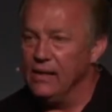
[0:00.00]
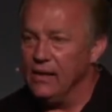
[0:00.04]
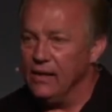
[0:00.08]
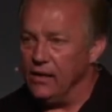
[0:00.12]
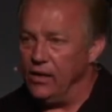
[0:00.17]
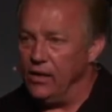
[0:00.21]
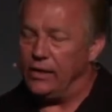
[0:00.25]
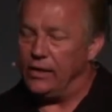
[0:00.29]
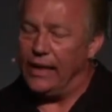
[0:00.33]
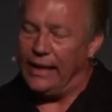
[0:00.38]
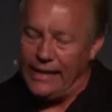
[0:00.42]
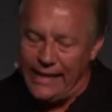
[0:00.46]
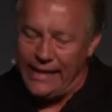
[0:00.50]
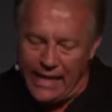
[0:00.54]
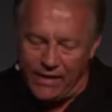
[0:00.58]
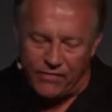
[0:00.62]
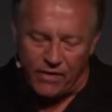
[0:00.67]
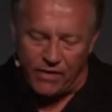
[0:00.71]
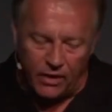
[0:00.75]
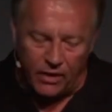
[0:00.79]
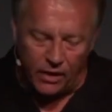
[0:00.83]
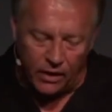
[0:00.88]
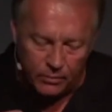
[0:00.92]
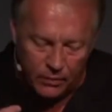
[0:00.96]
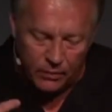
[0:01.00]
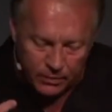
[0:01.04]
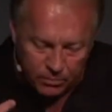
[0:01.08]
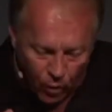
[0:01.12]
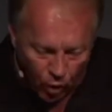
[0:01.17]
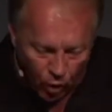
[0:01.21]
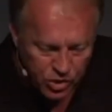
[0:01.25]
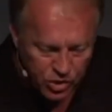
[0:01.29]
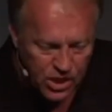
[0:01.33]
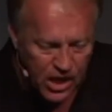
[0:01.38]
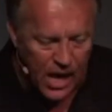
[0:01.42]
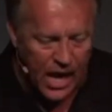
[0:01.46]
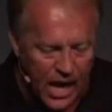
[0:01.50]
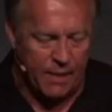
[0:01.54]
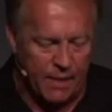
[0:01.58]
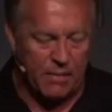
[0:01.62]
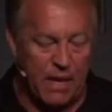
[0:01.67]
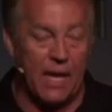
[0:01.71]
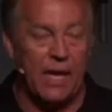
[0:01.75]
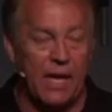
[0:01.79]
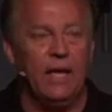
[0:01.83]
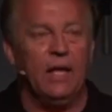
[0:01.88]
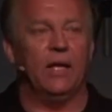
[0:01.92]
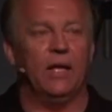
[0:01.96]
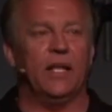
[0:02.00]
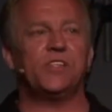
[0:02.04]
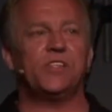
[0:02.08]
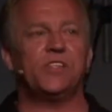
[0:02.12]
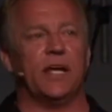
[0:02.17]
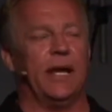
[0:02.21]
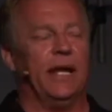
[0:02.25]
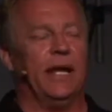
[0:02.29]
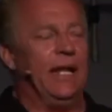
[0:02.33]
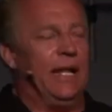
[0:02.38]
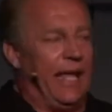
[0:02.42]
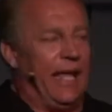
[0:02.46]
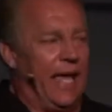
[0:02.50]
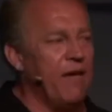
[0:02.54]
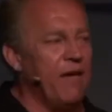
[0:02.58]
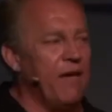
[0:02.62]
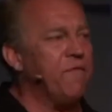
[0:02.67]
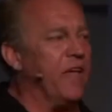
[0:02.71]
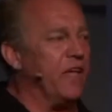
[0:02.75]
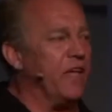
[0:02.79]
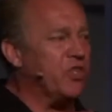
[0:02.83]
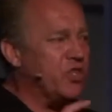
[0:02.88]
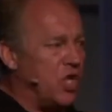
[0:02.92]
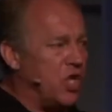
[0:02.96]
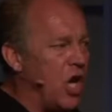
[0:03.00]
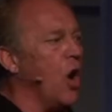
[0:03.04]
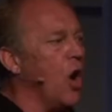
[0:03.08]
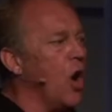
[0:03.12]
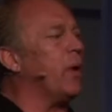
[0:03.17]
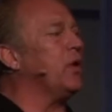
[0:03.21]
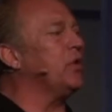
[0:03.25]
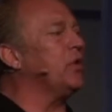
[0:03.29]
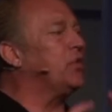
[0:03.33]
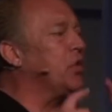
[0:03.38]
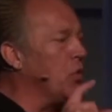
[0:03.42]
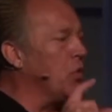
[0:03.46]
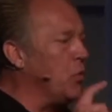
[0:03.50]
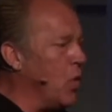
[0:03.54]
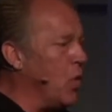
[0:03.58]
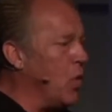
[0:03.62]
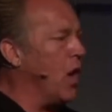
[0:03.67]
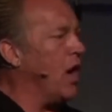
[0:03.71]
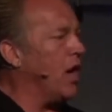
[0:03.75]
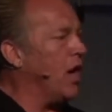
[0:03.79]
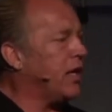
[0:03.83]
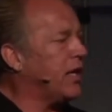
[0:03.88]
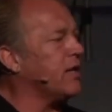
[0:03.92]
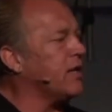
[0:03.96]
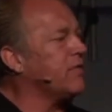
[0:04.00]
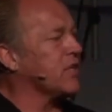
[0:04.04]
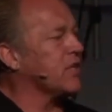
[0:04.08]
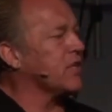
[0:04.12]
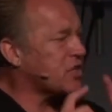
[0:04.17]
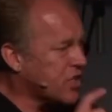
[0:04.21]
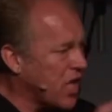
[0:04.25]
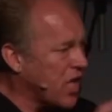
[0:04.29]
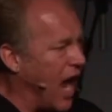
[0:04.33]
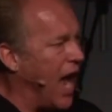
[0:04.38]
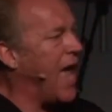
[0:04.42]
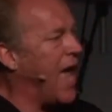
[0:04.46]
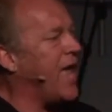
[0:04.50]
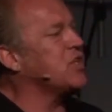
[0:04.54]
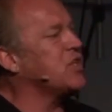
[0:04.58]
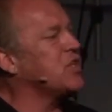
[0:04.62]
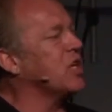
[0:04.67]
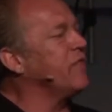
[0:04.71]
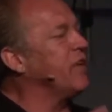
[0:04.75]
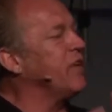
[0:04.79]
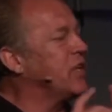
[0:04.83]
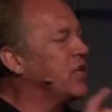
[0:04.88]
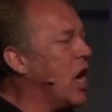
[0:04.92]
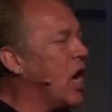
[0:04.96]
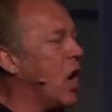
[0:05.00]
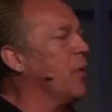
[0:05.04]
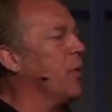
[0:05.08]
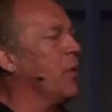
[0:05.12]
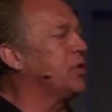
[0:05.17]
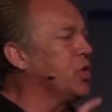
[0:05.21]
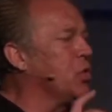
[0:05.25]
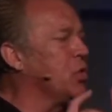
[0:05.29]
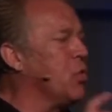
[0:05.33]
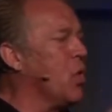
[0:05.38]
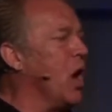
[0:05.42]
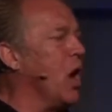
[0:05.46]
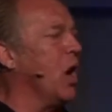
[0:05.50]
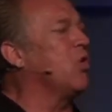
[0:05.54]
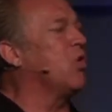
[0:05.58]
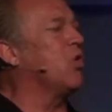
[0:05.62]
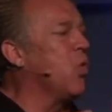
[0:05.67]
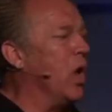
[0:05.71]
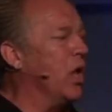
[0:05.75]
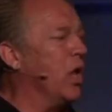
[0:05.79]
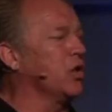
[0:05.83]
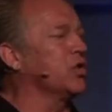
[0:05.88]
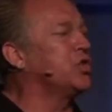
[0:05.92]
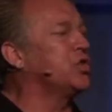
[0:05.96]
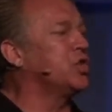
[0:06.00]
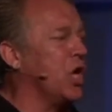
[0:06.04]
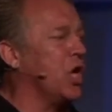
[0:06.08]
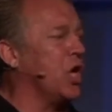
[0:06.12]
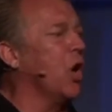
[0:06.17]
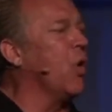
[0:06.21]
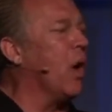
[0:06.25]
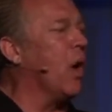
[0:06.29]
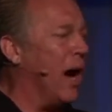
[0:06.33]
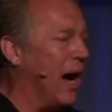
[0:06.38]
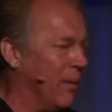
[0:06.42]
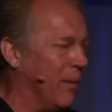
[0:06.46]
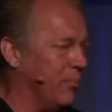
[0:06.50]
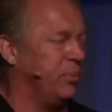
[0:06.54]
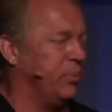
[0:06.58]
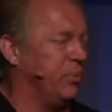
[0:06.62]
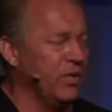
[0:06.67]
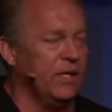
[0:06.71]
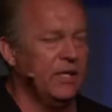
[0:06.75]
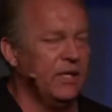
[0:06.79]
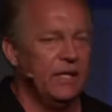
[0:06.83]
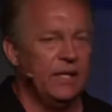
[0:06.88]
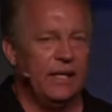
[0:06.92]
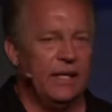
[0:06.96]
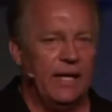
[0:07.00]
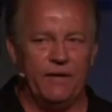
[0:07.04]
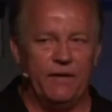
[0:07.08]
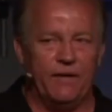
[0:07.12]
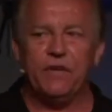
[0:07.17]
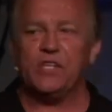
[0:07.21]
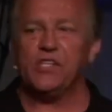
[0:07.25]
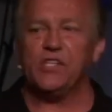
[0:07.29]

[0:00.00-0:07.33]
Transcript: You can give it a little bit more time. Listen, if it's going to work, the signs of it going to work will show up. If it's